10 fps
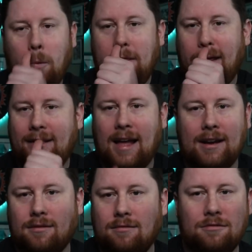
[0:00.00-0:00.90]
We think
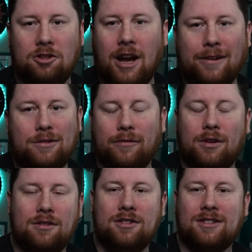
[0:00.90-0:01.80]
that
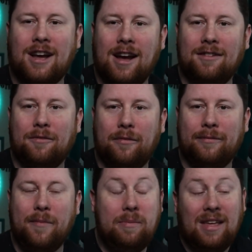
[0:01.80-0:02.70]
Jacksonville just got,
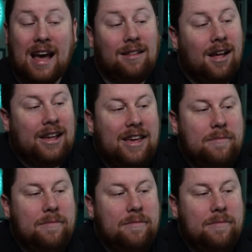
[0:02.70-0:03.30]
maybe they got lucky.